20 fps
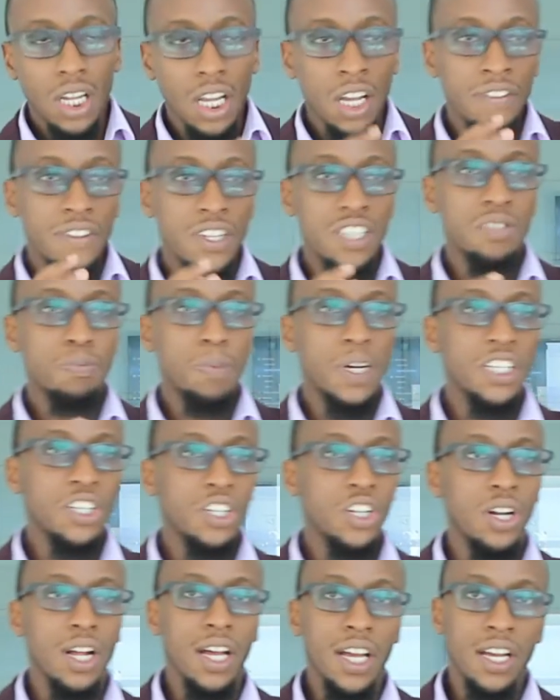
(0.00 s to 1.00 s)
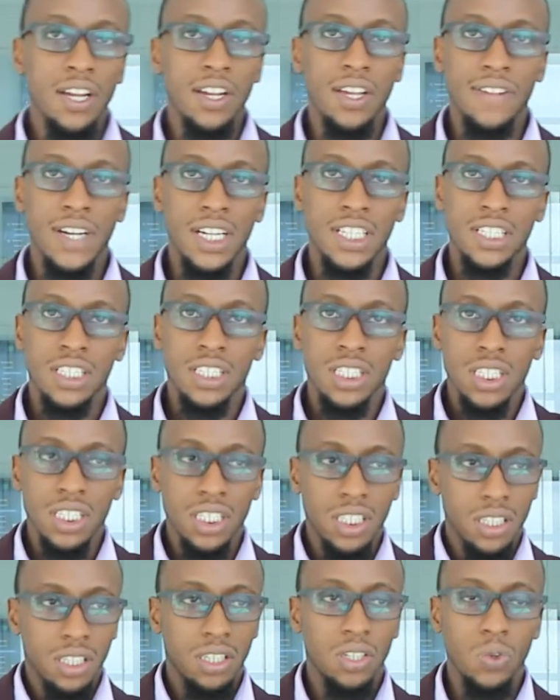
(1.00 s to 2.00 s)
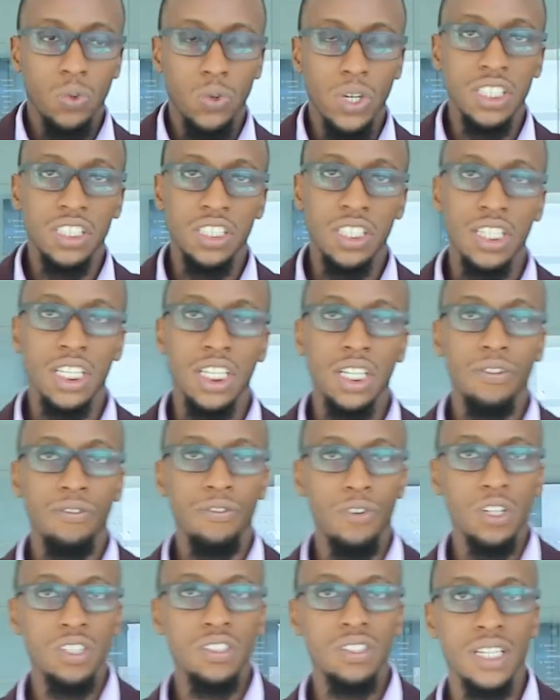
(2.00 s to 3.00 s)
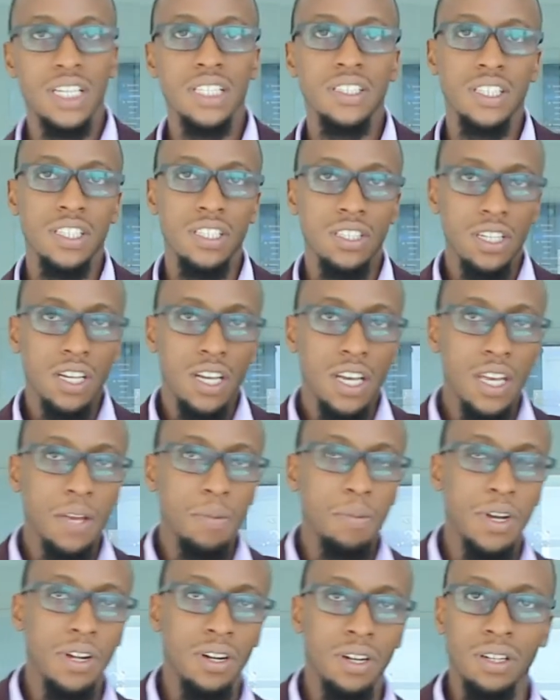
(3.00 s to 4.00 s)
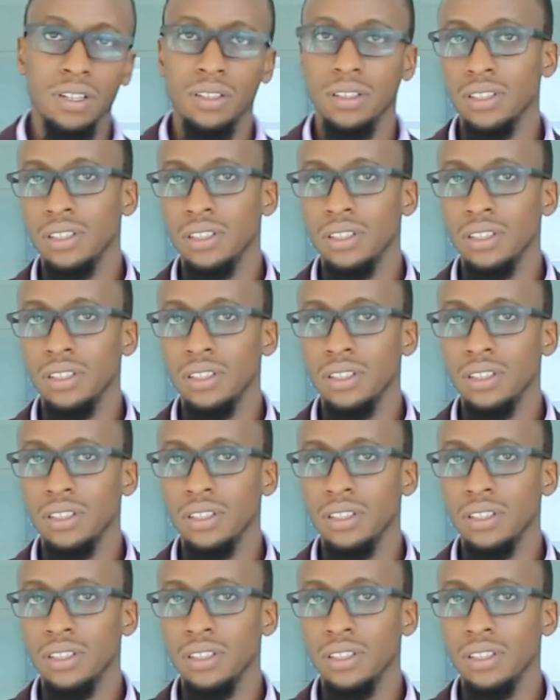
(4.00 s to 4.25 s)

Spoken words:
in this particular area that we are training, for instance, in email